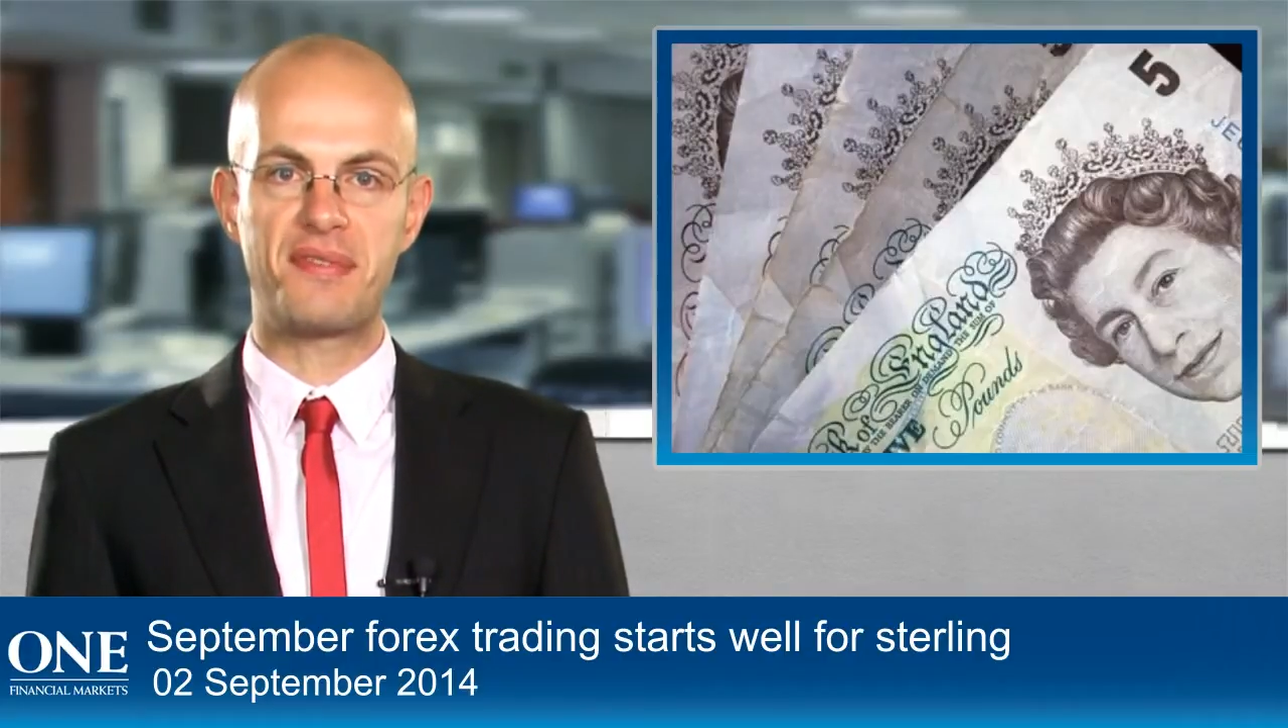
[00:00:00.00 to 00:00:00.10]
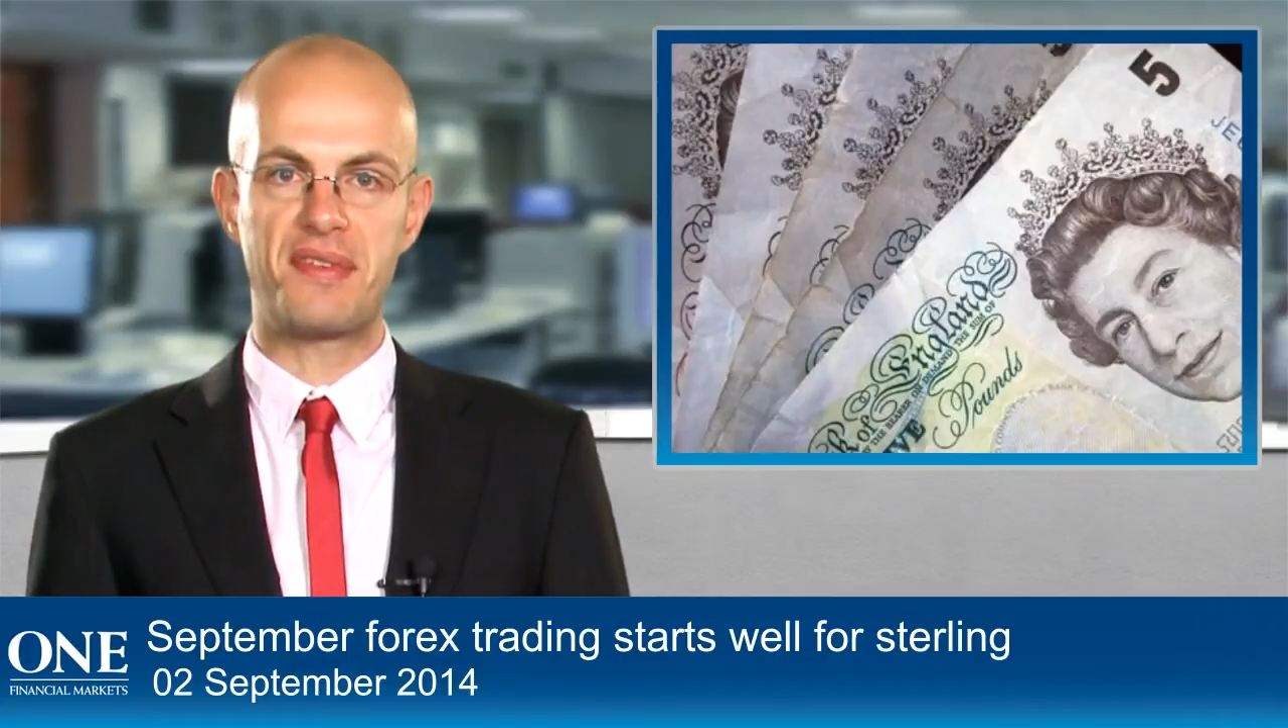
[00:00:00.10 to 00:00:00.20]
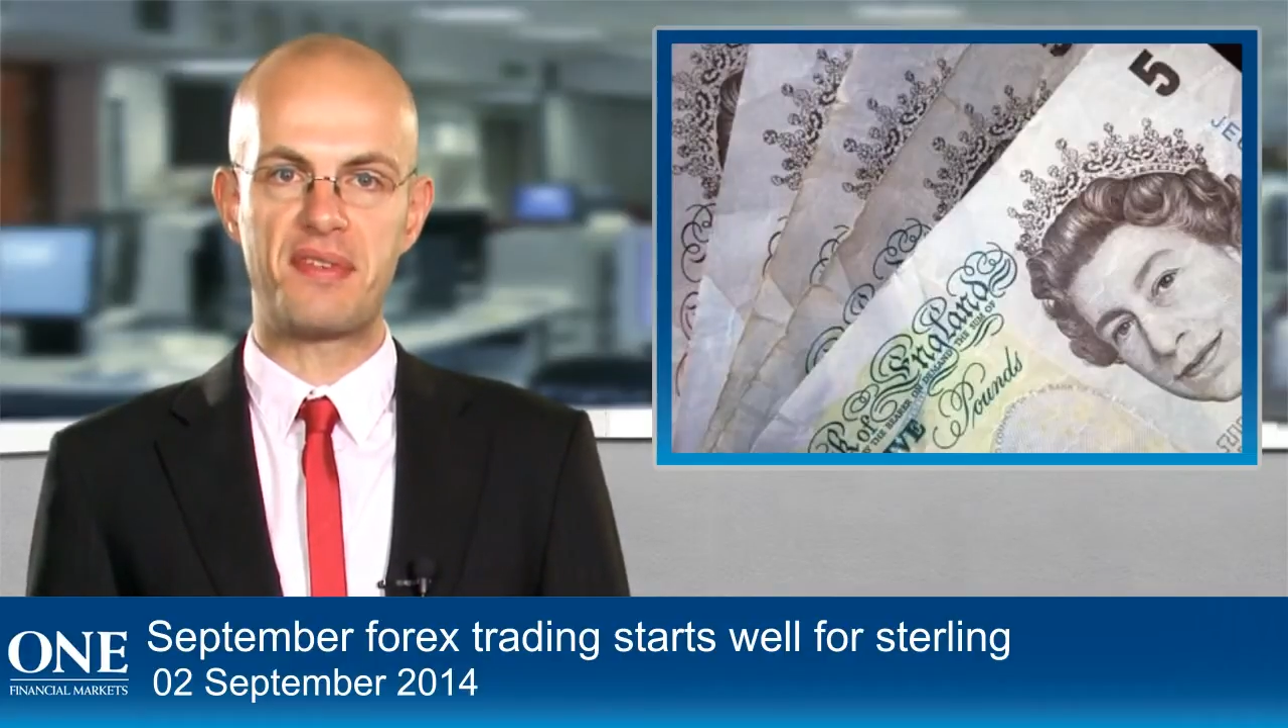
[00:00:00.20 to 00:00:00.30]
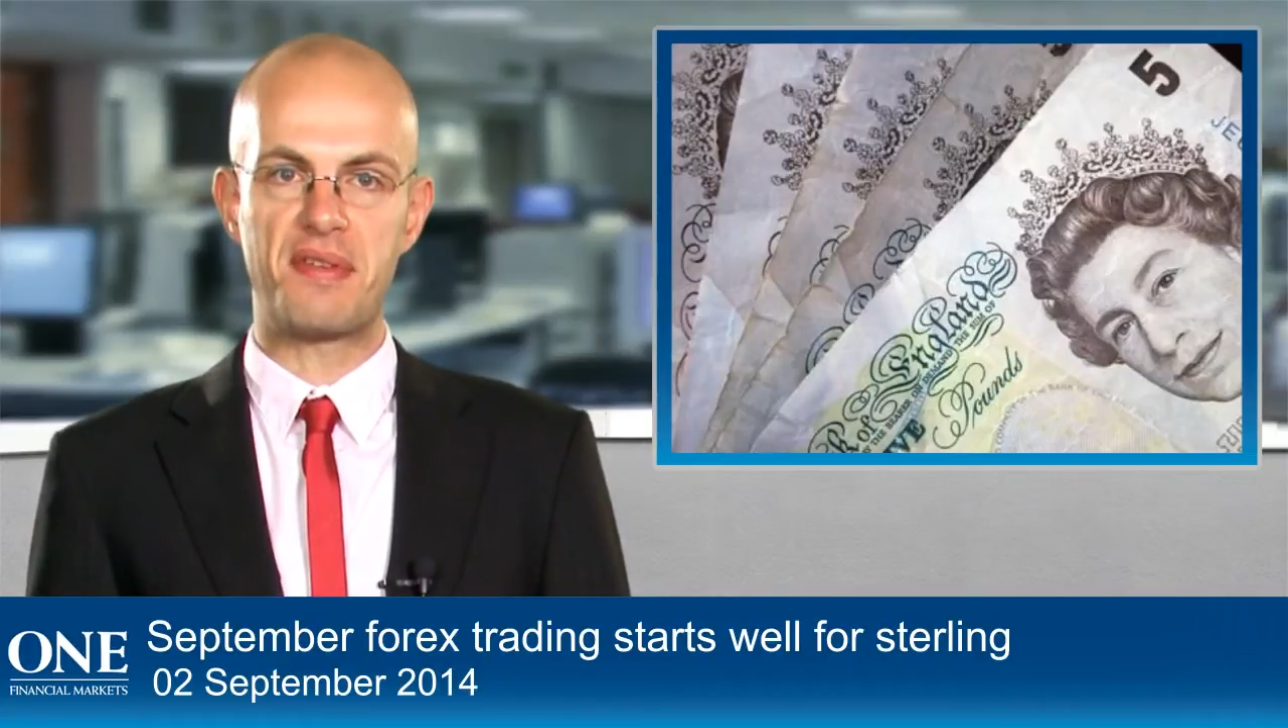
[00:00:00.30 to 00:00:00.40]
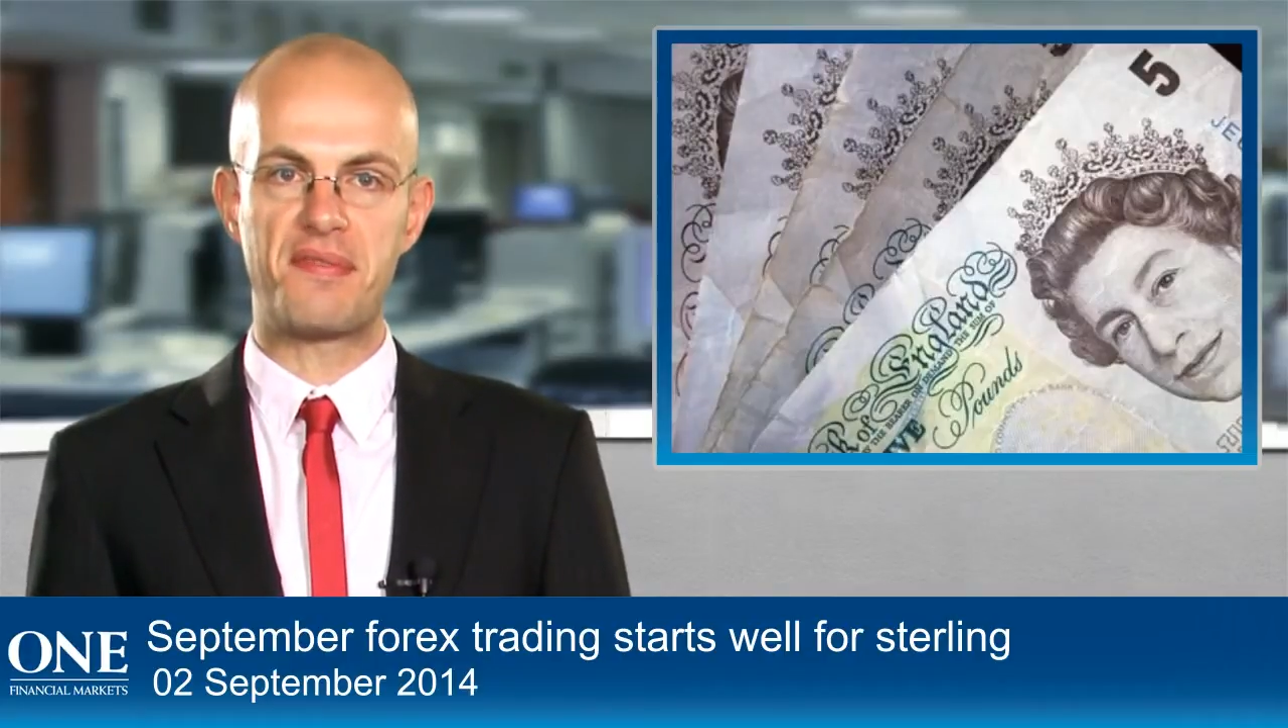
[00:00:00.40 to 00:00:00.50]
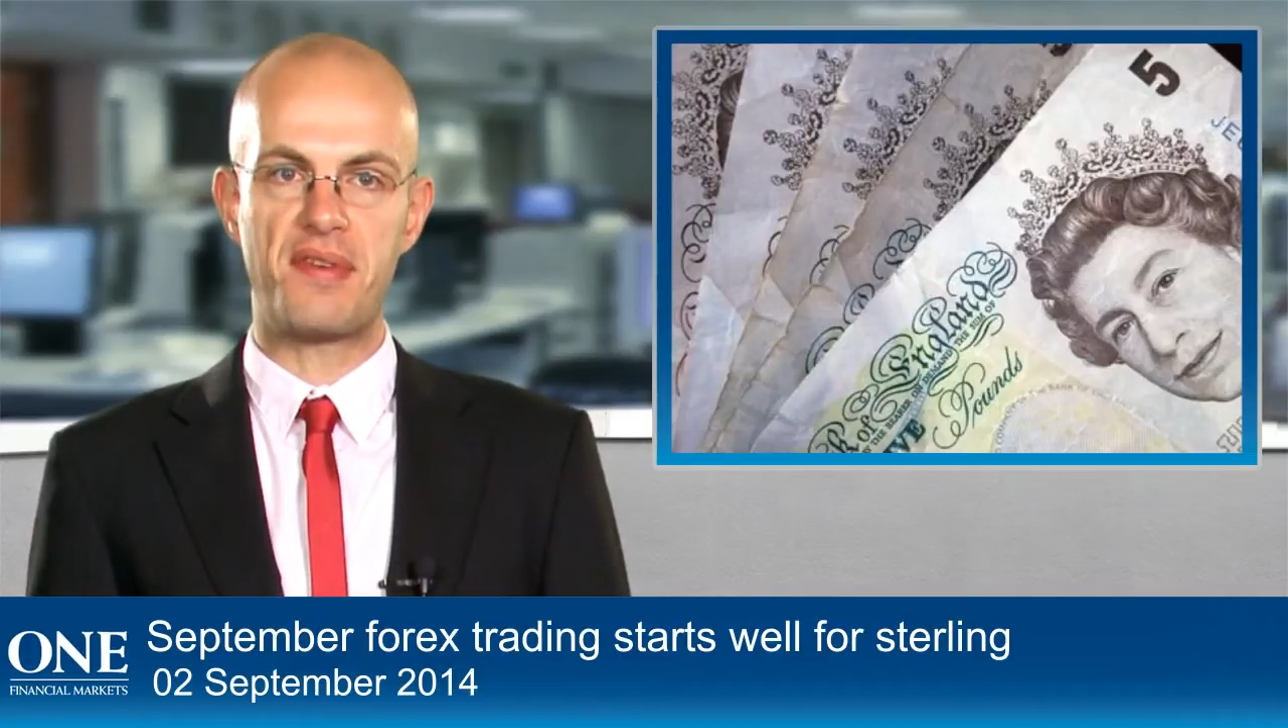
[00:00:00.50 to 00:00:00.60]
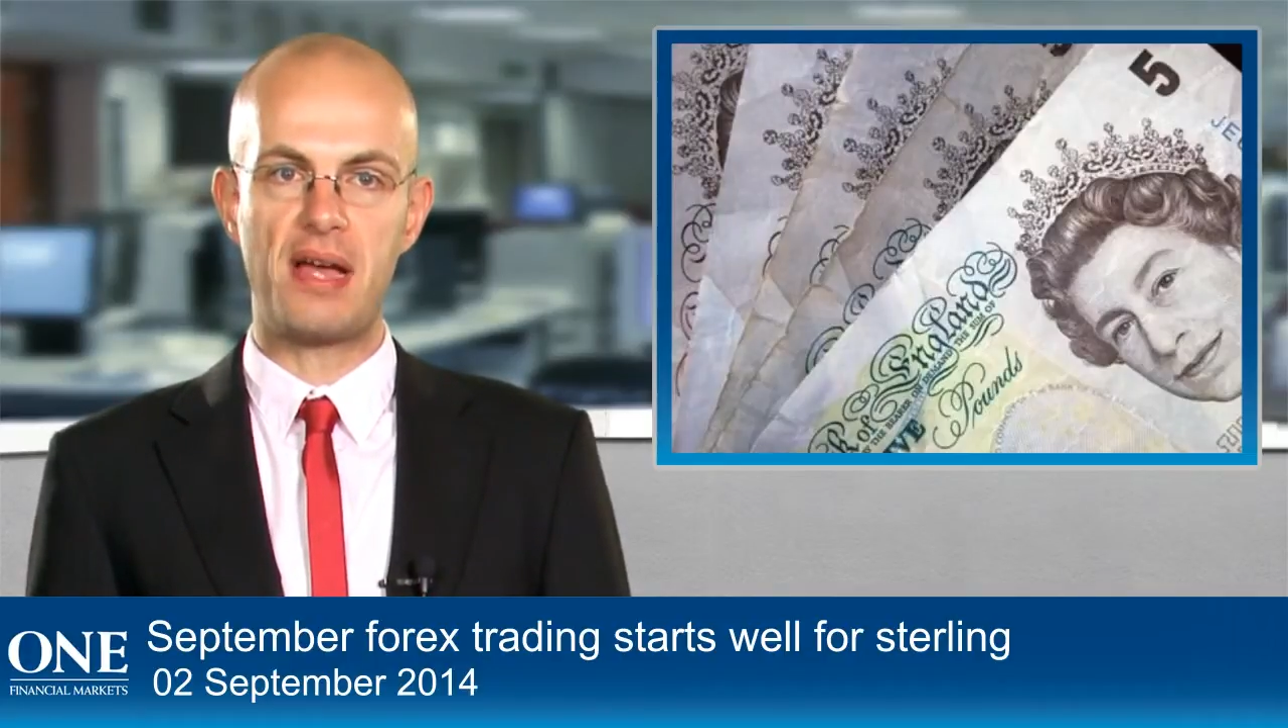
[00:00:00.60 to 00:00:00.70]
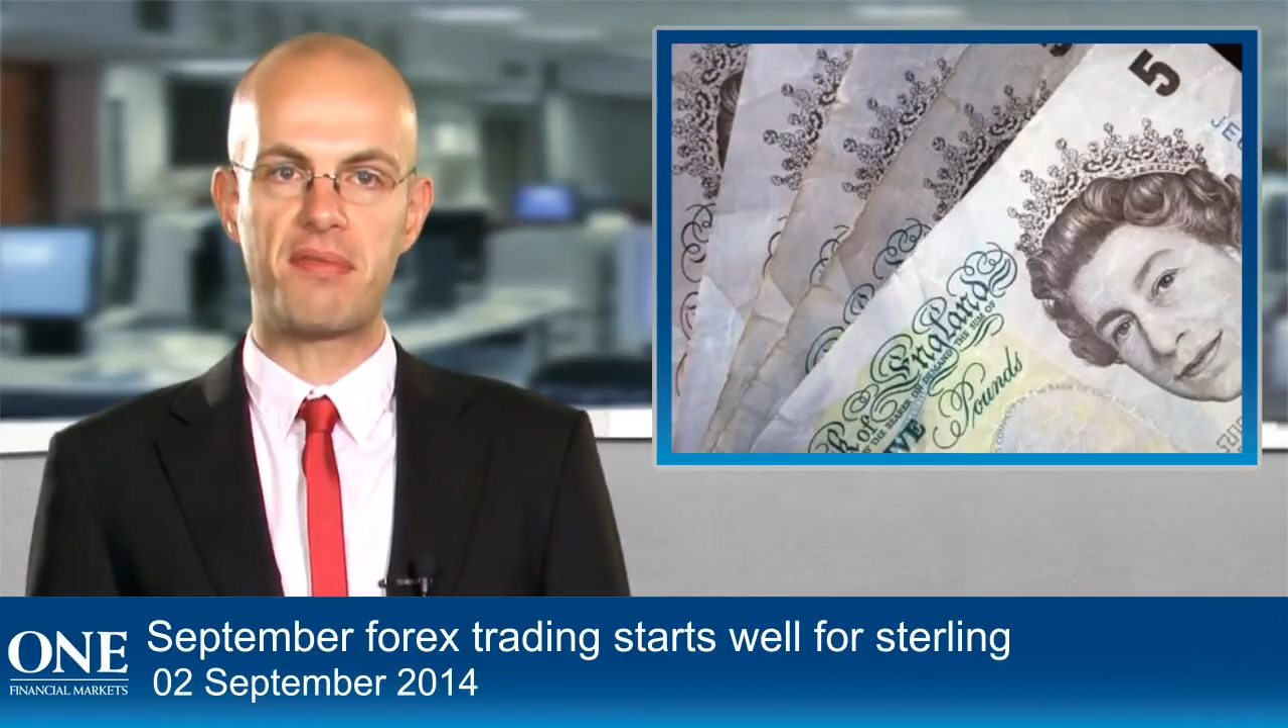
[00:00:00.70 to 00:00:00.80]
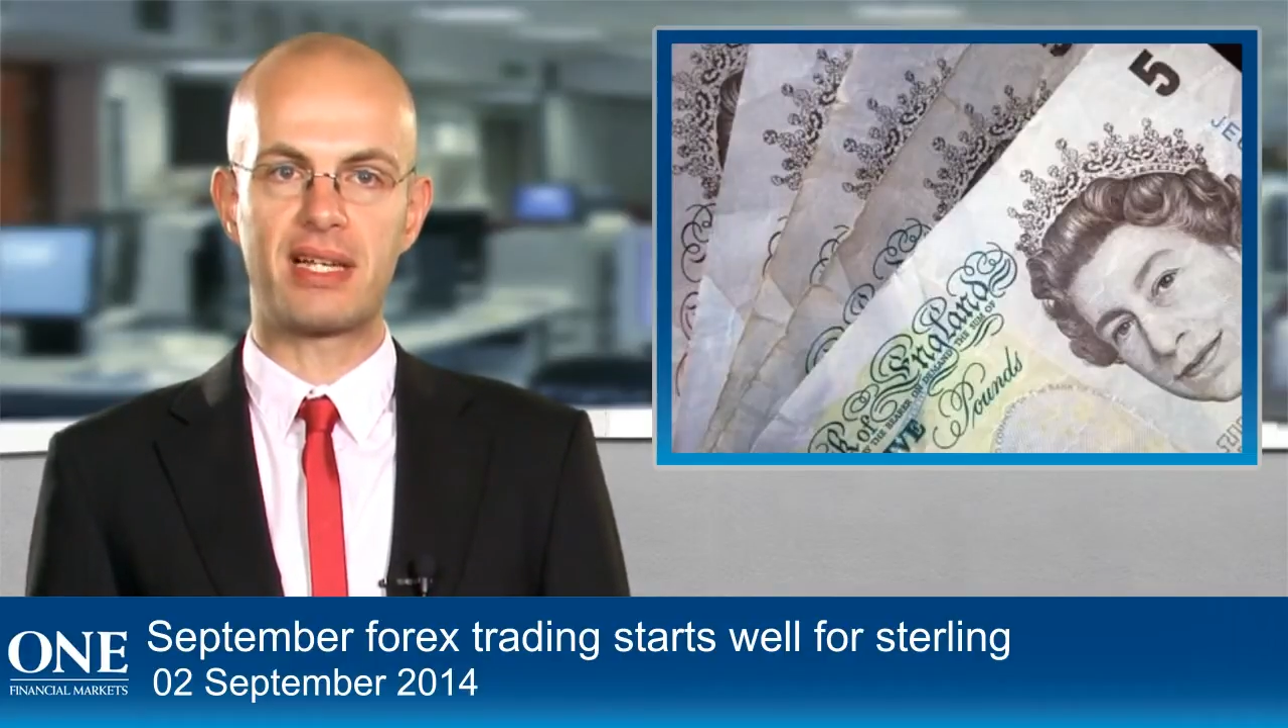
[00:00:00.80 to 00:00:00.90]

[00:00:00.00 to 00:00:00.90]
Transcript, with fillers: 55